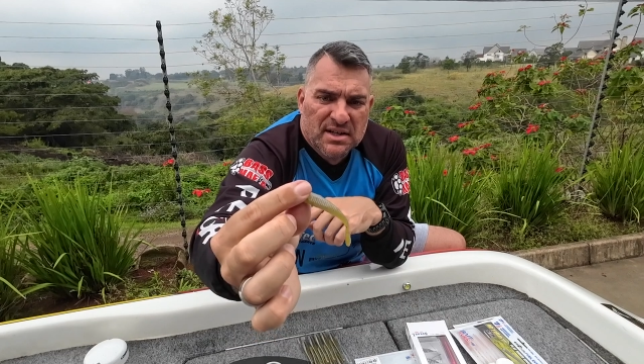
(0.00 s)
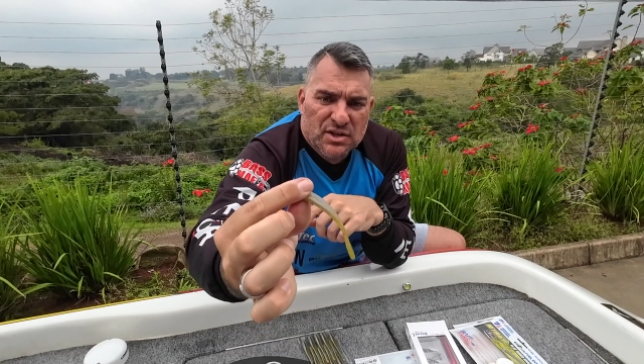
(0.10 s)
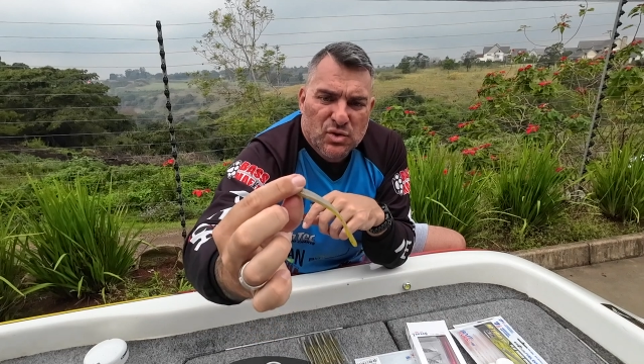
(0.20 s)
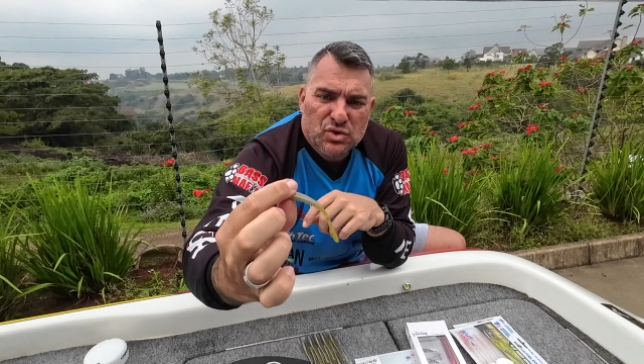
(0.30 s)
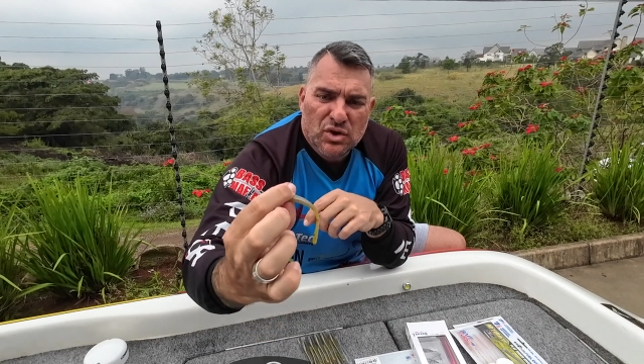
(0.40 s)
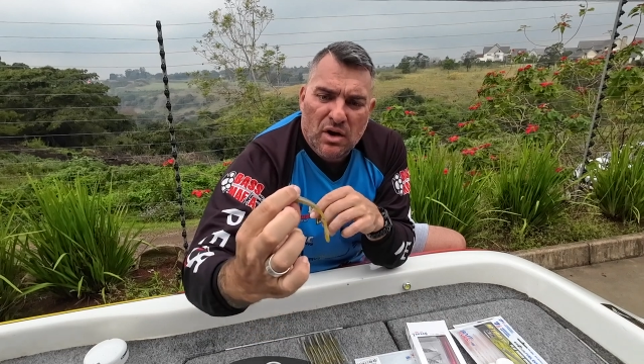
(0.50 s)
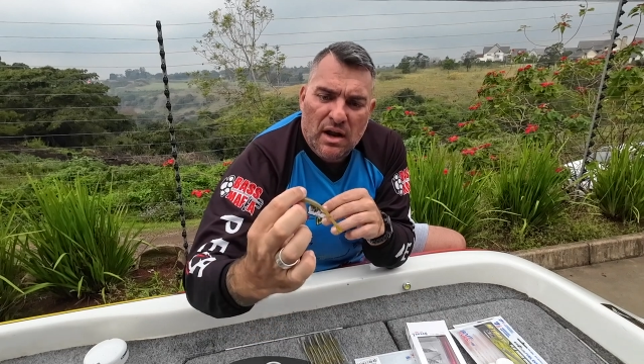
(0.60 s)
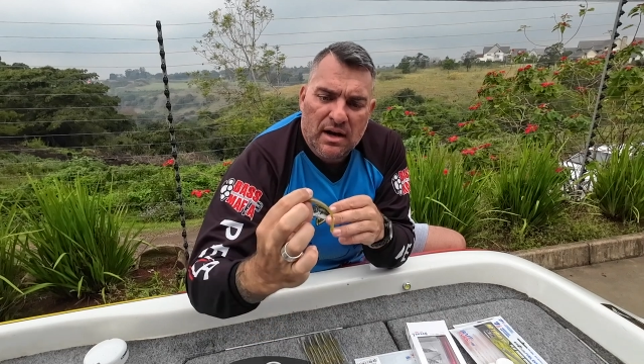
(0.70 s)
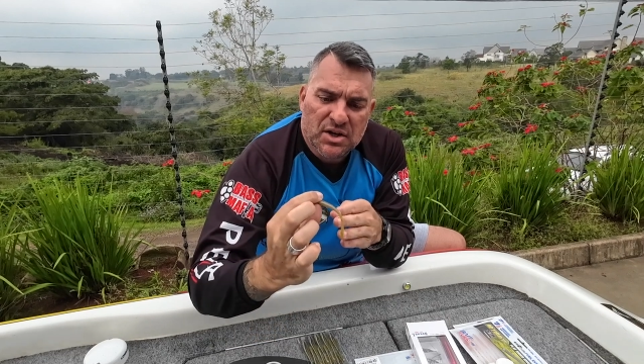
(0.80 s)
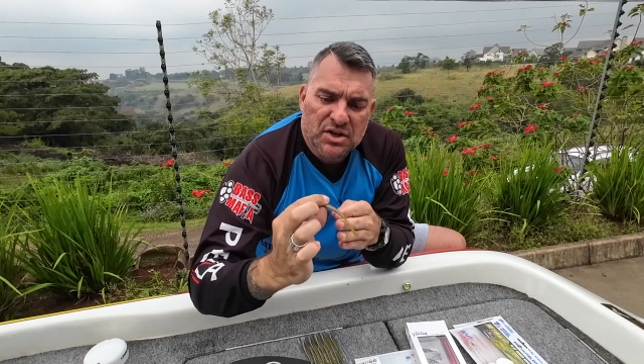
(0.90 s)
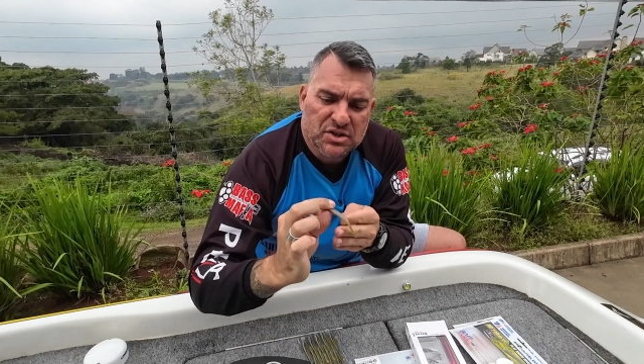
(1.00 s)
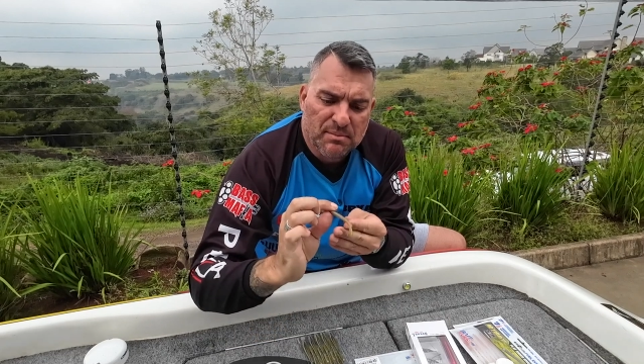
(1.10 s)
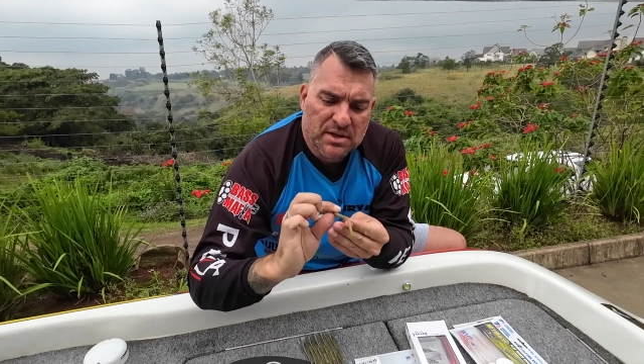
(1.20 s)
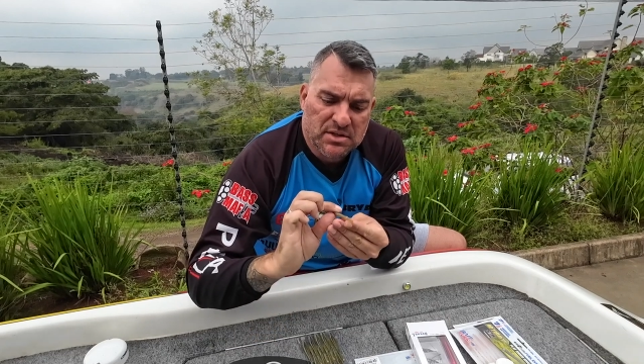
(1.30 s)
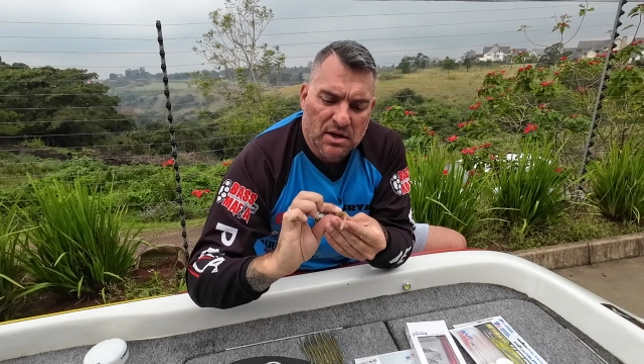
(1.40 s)
It's also got like a
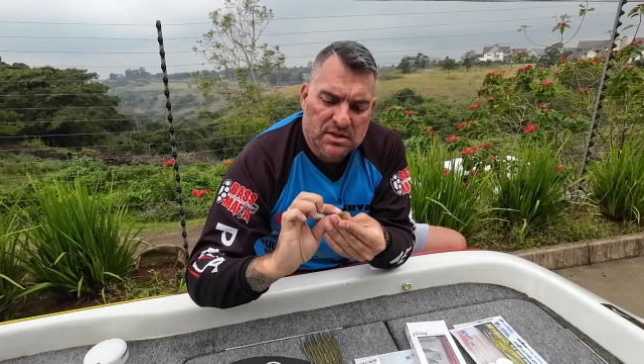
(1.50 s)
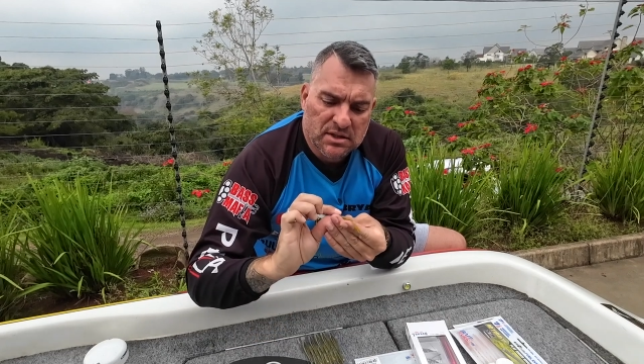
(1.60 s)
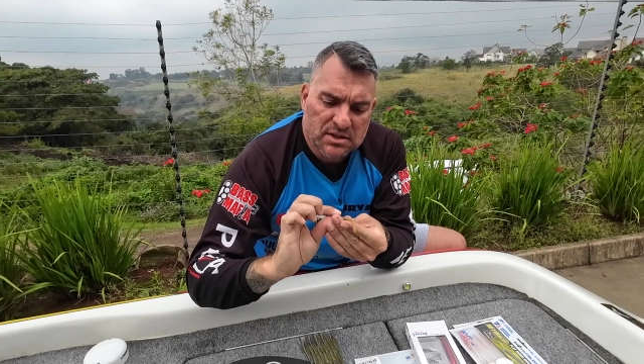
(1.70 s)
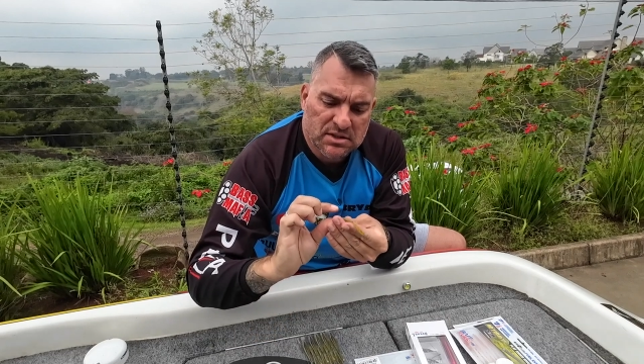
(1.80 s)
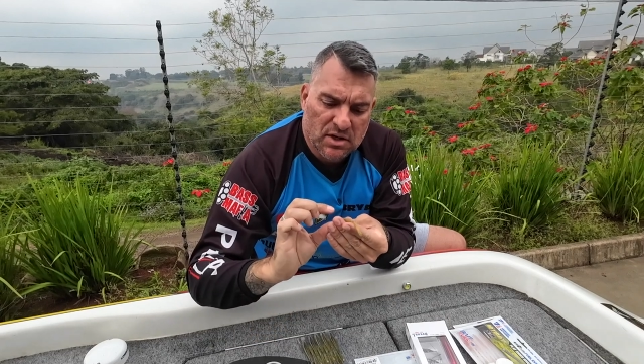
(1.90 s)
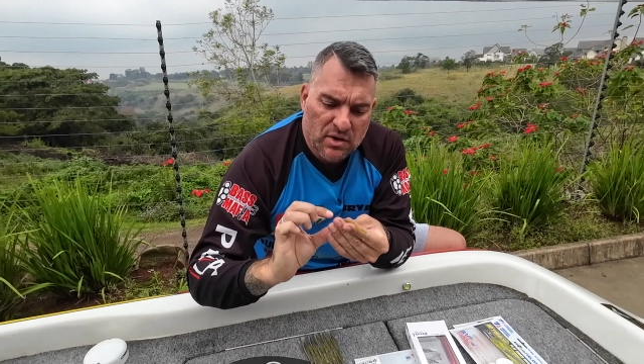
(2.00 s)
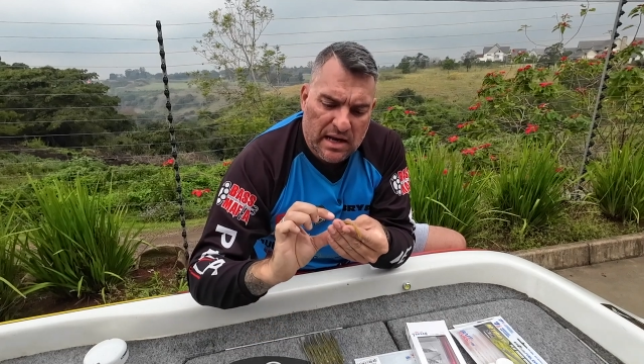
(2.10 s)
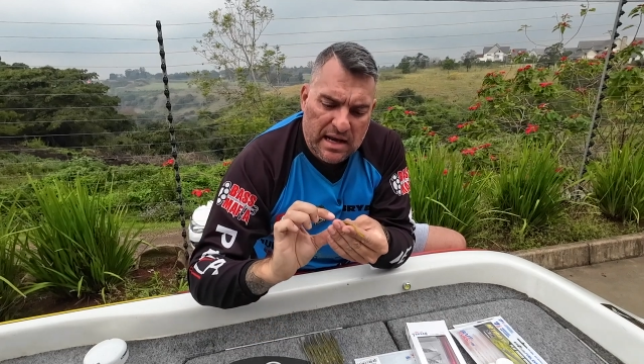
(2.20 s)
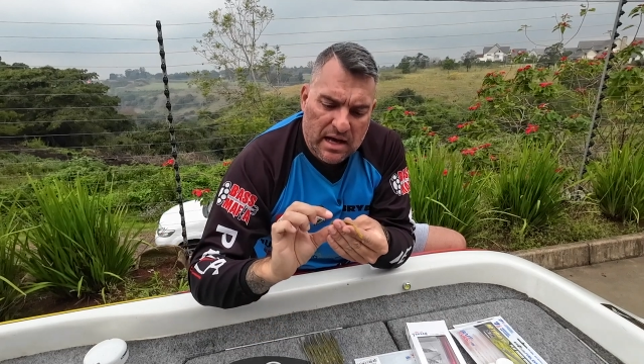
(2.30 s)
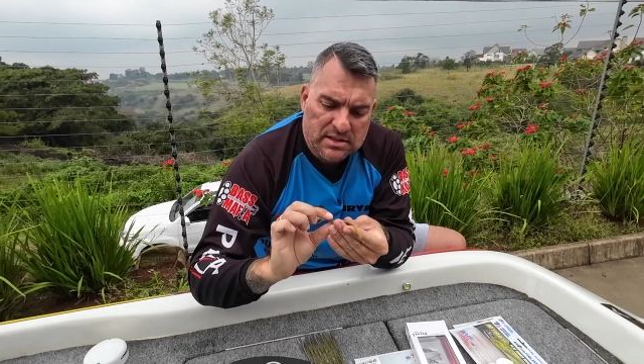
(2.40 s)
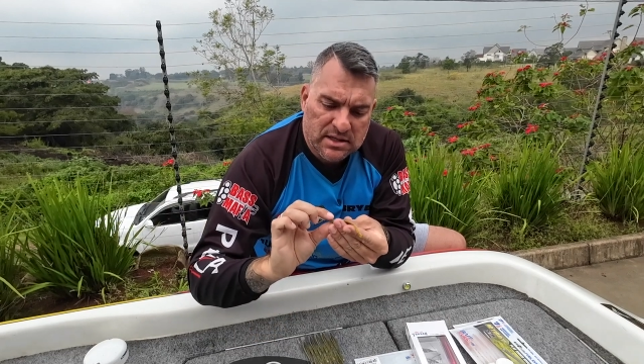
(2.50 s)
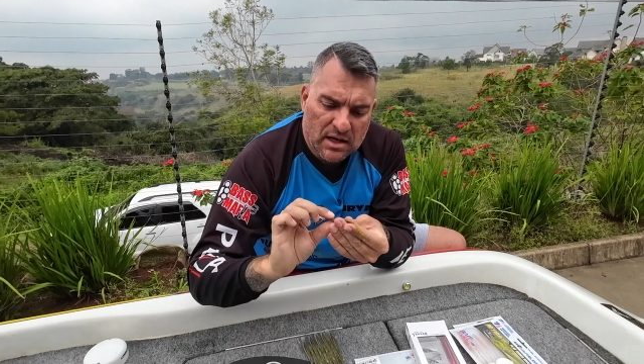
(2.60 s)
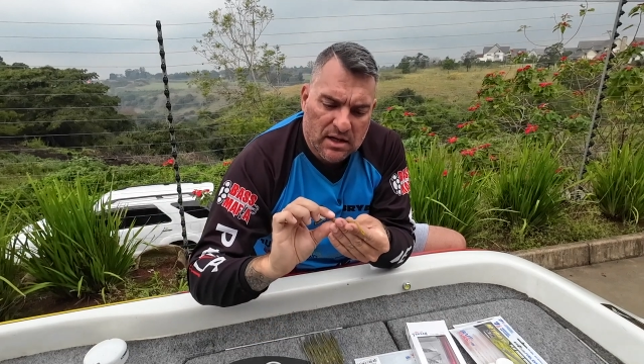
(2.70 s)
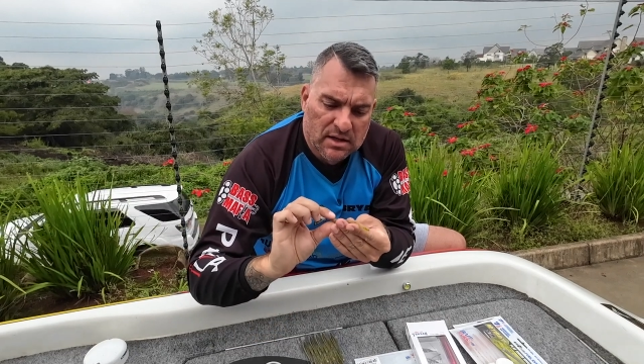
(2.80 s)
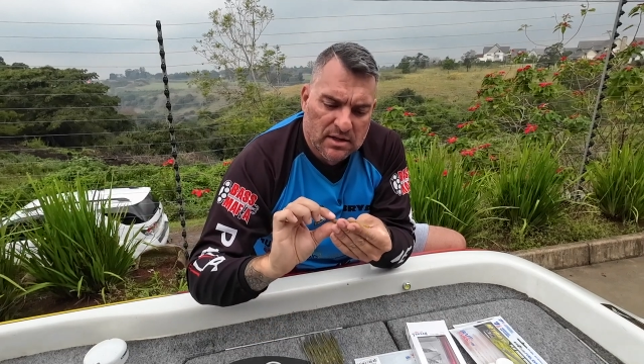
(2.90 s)
shimmer to it. So this is a really nice
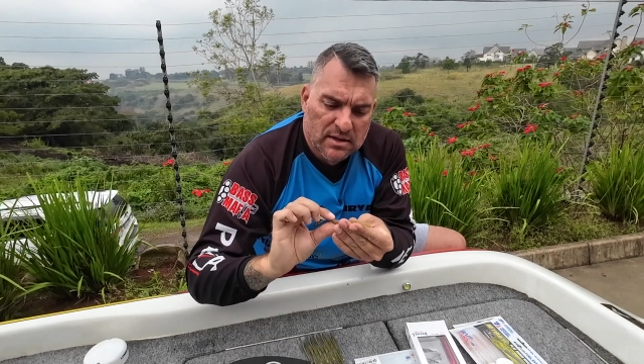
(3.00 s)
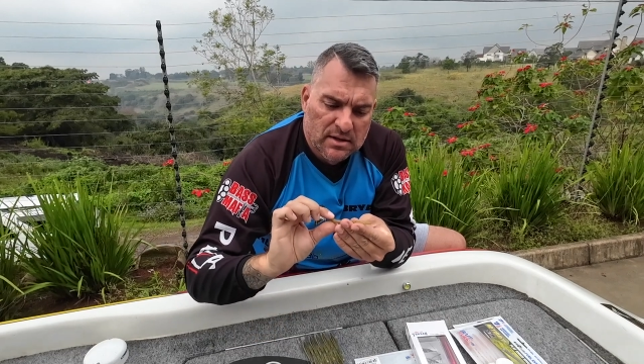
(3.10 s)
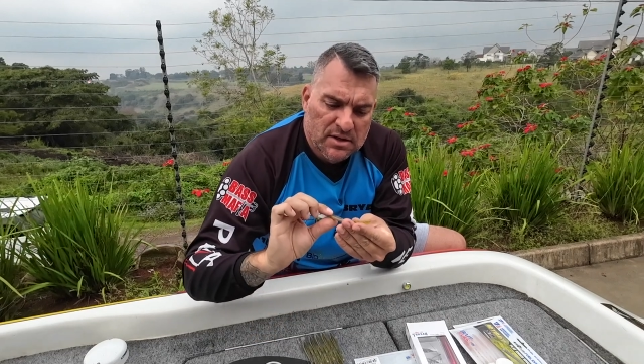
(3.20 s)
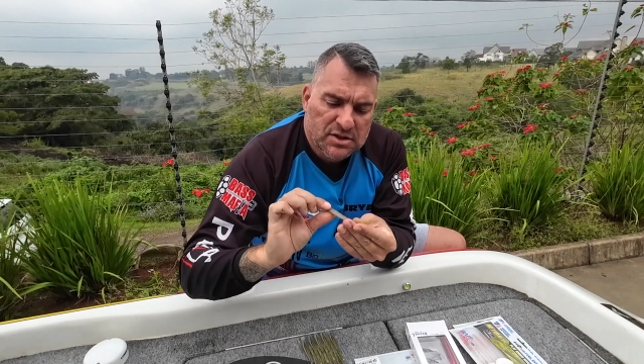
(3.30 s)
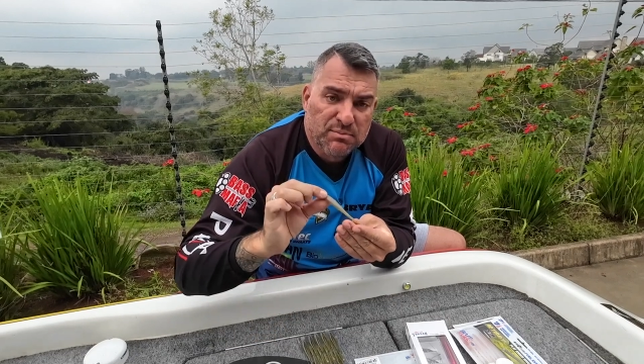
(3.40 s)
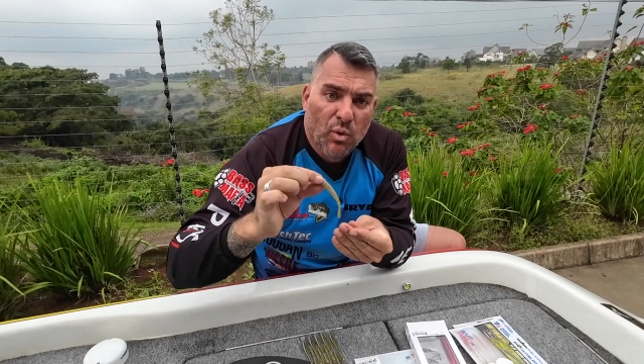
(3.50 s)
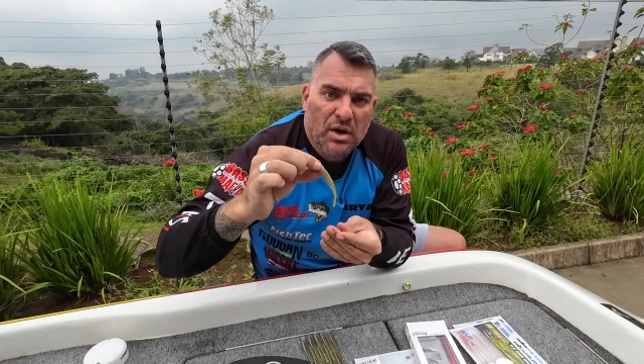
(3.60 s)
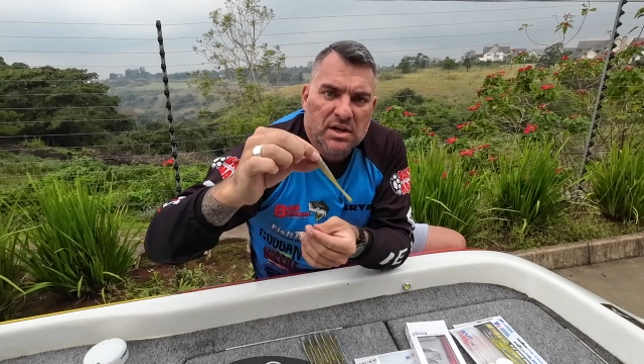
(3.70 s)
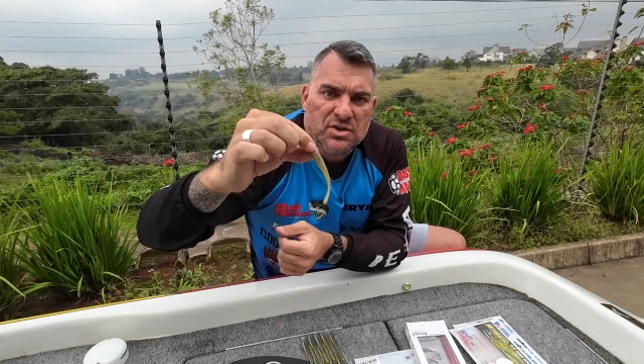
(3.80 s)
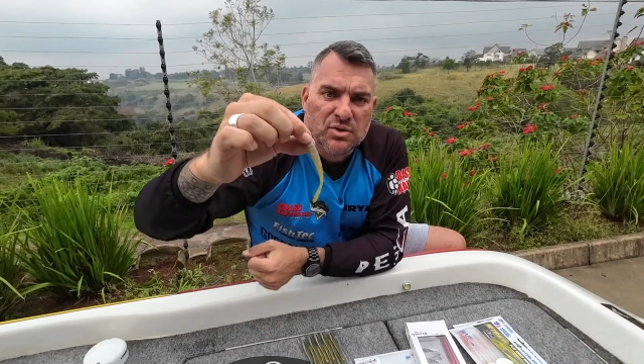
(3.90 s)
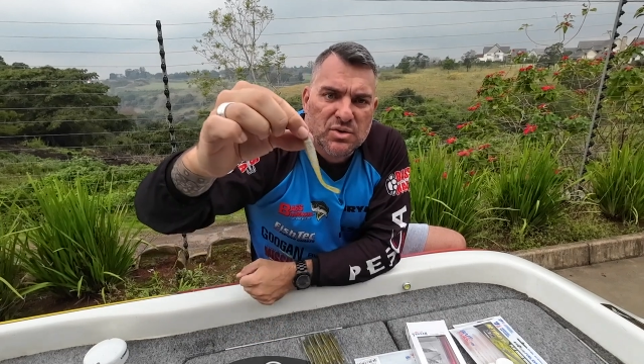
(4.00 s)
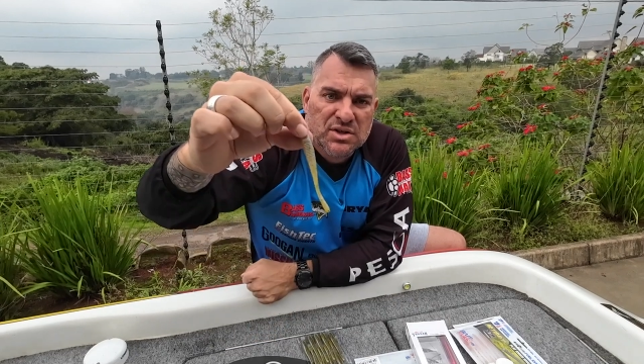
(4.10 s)
color, Smalley Dew.